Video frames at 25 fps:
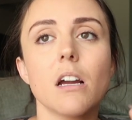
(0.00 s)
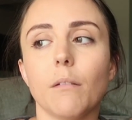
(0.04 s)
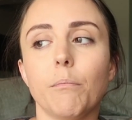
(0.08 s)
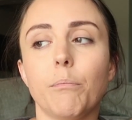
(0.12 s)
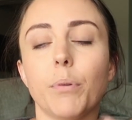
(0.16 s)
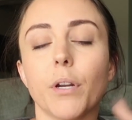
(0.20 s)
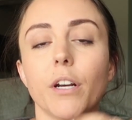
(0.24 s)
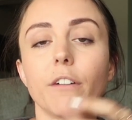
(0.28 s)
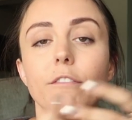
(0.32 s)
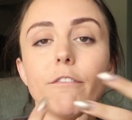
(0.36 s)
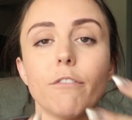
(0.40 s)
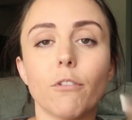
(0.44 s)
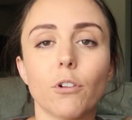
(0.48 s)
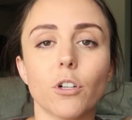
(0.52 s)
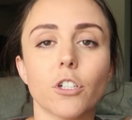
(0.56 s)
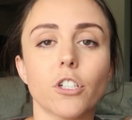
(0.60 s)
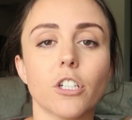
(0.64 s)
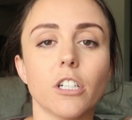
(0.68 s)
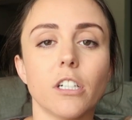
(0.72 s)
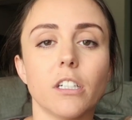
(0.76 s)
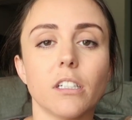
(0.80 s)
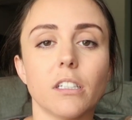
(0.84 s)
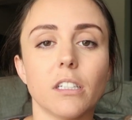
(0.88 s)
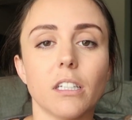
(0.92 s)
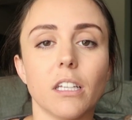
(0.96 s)
but
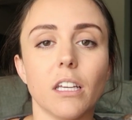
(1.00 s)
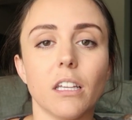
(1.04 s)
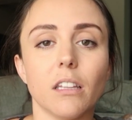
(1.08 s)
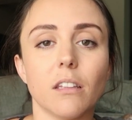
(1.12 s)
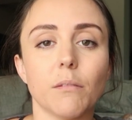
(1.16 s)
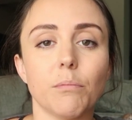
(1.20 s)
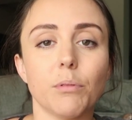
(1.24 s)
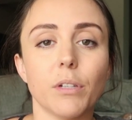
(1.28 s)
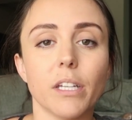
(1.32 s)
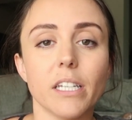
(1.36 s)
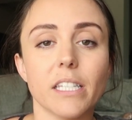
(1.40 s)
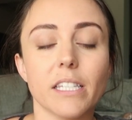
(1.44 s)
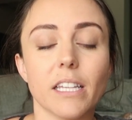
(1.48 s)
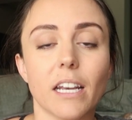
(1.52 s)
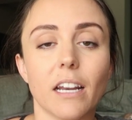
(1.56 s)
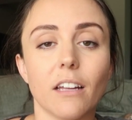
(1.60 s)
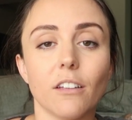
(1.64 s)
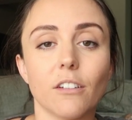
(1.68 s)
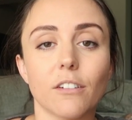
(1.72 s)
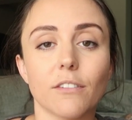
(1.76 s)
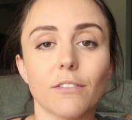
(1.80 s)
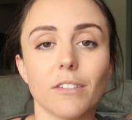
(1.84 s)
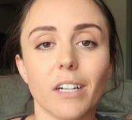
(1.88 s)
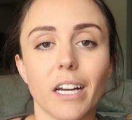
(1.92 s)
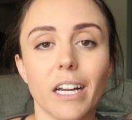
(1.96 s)
unfortunately the place that I
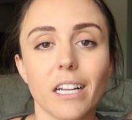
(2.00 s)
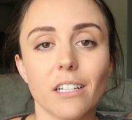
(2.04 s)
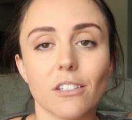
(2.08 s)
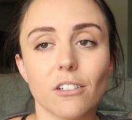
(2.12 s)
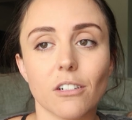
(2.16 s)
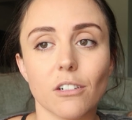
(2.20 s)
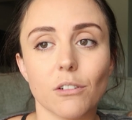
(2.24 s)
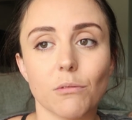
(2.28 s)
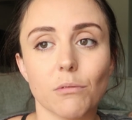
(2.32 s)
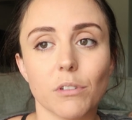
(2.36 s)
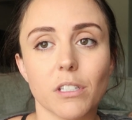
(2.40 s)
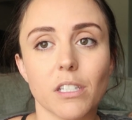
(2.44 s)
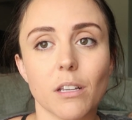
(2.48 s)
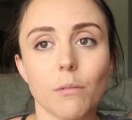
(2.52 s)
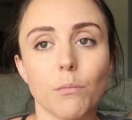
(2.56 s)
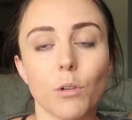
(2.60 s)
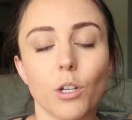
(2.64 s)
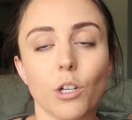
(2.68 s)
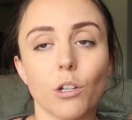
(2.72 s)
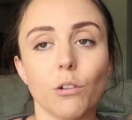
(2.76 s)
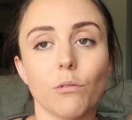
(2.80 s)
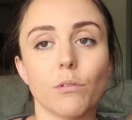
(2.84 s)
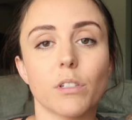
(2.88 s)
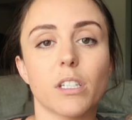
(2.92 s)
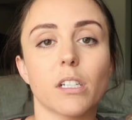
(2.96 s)
looked for answers was
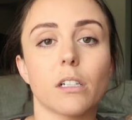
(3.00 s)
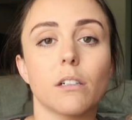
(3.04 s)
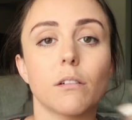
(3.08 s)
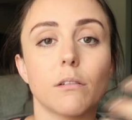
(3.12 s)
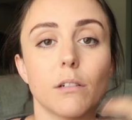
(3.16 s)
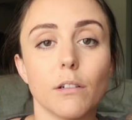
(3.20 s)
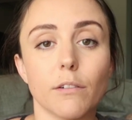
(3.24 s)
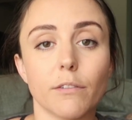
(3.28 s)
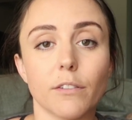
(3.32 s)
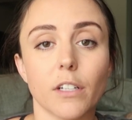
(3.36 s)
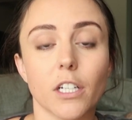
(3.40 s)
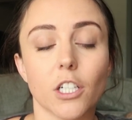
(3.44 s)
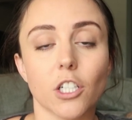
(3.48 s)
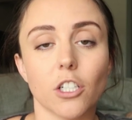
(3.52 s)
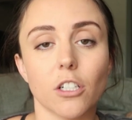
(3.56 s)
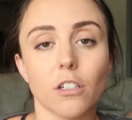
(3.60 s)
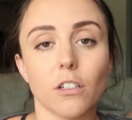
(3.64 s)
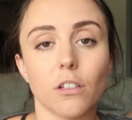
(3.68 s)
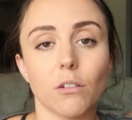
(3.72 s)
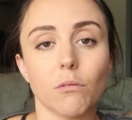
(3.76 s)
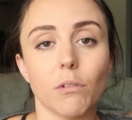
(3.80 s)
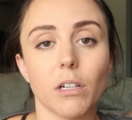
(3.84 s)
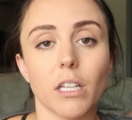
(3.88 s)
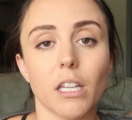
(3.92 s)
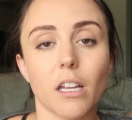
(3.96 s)
someone who was like a reflection
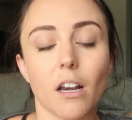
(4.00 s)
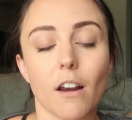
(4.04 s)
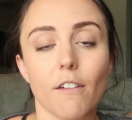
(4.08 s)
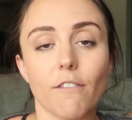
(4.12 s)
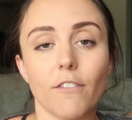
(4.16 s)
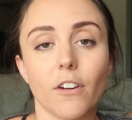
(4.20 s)
of the way that I